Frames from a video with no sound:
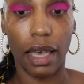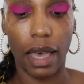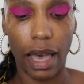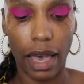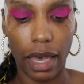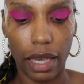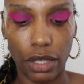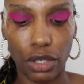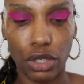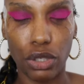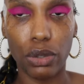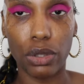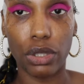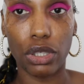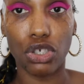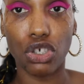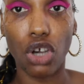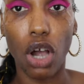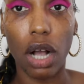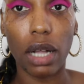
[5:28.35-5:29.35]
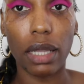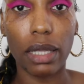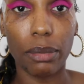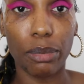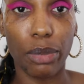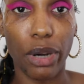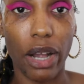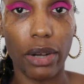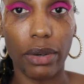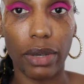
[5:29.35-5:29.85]
and use a chocolate
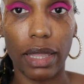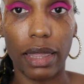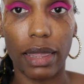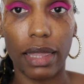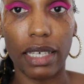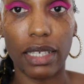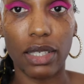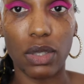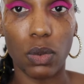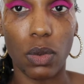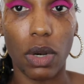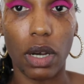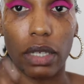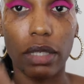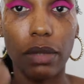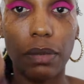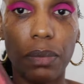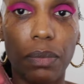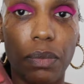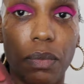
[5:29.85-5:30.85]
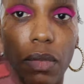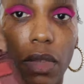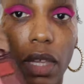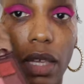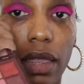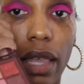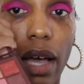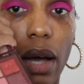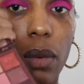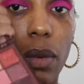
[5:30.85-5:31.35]
brown in this one,
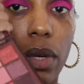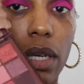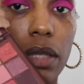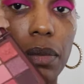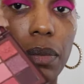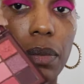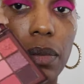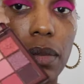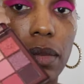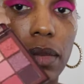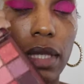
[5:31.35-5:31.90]
that one,